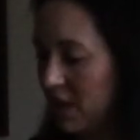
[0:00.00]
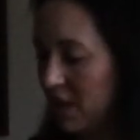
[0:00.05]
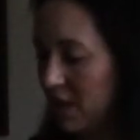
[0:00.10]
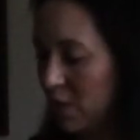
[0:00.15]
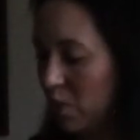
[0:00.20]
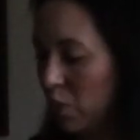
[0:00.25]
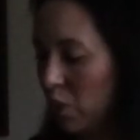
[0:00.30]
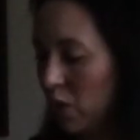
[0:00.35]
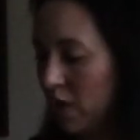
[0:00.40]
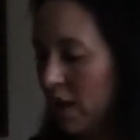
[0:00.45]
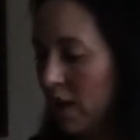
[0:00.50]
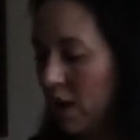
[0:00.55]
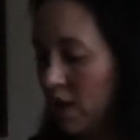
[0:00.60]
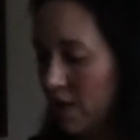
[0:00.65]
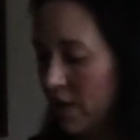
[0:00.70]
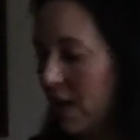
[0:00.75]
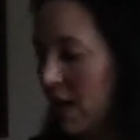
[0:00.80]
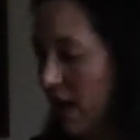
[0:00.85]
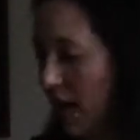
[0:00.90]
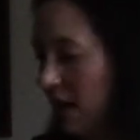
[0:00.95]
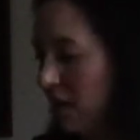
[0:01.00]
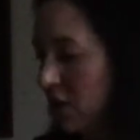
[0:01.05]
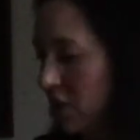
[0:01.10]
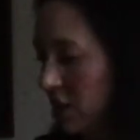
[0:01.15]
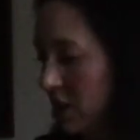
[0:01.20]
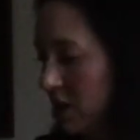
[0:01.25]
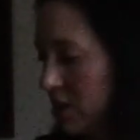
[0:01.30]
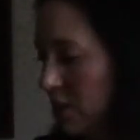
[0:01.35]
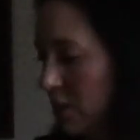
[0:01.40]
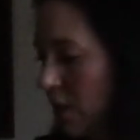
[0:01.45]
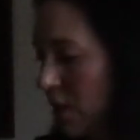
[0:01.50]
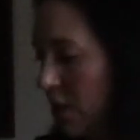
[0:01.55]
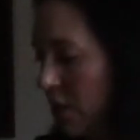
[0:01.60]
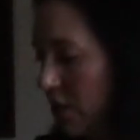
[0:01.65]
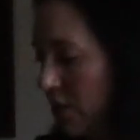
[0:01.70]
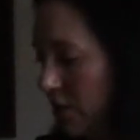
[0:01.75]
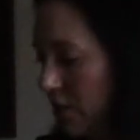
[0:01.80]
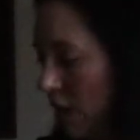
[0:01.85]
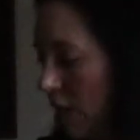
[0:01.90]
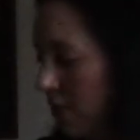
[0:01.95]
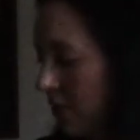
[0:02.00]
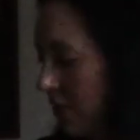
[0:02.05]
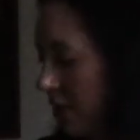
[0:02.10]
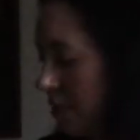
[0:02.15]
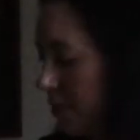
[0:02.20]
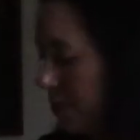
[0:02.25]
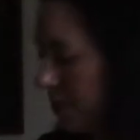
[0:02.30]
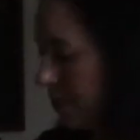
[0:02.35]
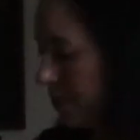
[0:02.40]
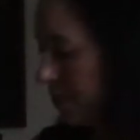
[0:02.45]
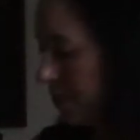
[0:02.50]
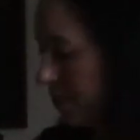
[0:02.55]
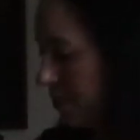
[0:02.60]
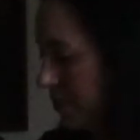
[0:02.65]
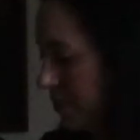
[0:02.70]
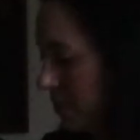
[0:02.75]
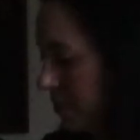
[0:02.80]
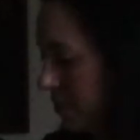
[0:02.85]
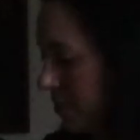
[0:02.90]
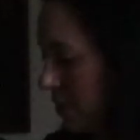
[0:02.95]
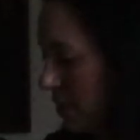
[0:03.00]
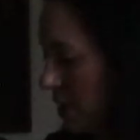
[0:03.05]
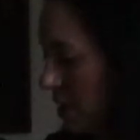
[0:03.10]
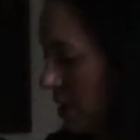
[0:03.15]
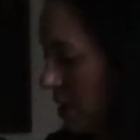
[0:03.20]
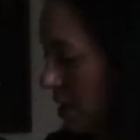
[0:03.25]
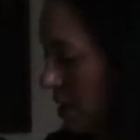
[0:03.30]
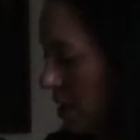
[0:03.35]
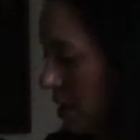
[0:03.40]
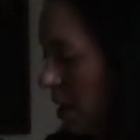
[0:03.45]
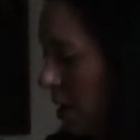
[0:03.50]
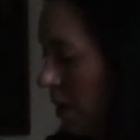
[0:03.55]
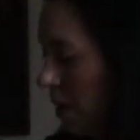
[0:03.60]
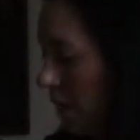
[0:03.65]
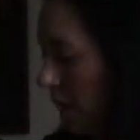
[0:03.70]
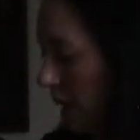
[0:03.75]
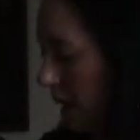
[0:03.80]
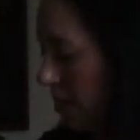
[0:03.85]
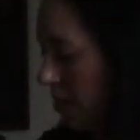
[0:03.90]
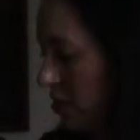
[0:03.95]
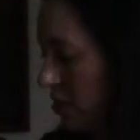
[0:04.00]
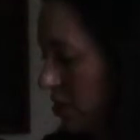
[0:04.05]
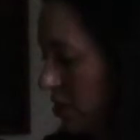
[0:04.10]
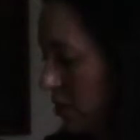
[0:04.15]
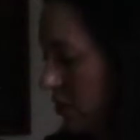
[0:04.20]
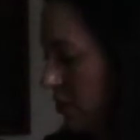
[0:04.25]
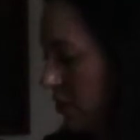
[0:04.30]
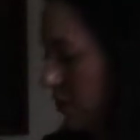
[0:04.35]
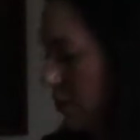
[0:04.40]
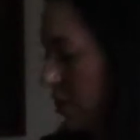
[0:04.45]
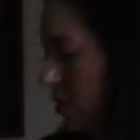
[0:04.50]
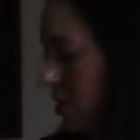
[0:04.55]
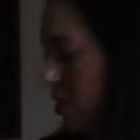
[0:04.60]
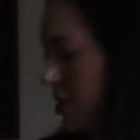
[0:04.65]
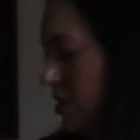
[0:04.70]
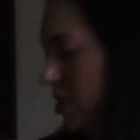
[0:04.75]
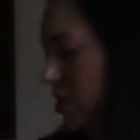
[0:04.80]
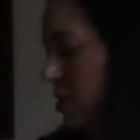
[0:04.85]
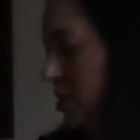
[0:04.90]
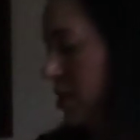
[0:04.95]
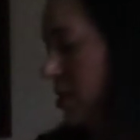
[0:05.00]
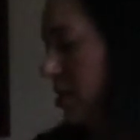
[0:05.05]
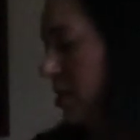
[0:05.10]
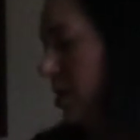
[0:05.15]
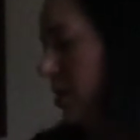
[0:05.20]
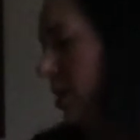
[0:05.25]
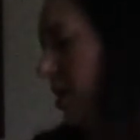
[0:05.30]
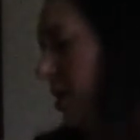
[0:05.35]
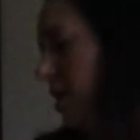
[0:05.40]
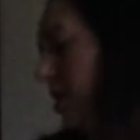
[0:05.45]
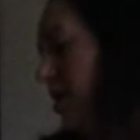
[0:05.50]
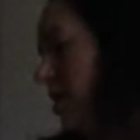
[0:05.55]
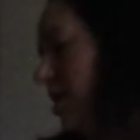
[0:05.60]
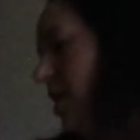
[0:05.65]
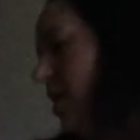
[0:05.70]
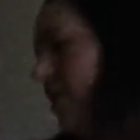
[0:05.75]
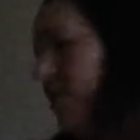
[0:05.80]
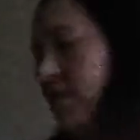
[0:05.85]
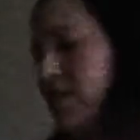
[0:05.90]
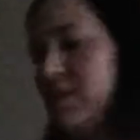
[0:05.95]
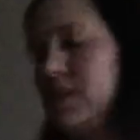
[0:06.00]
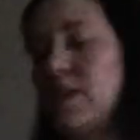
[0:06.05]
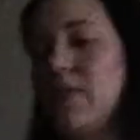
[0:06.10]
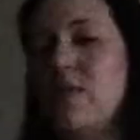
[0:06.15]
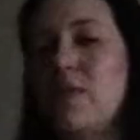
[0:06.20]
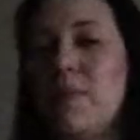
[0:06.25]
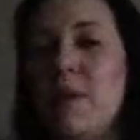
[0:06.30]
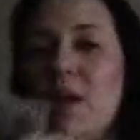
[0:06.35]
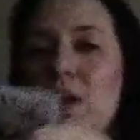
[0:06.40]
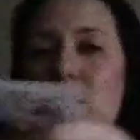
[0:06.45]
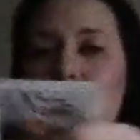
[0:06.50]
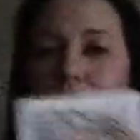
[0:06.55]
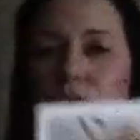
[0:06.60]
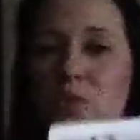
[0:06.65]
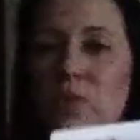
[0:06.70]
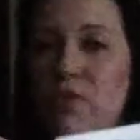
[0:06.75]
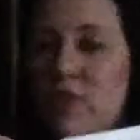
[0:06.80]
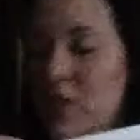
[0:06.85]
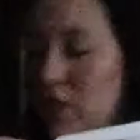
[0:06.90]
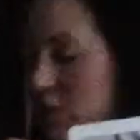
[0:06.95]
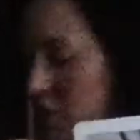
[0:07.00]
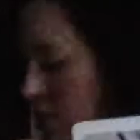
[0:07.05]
working on the connection as well for a lot of you. Okay, 2, 4, 6, 7. 7 of Pentacles reversed.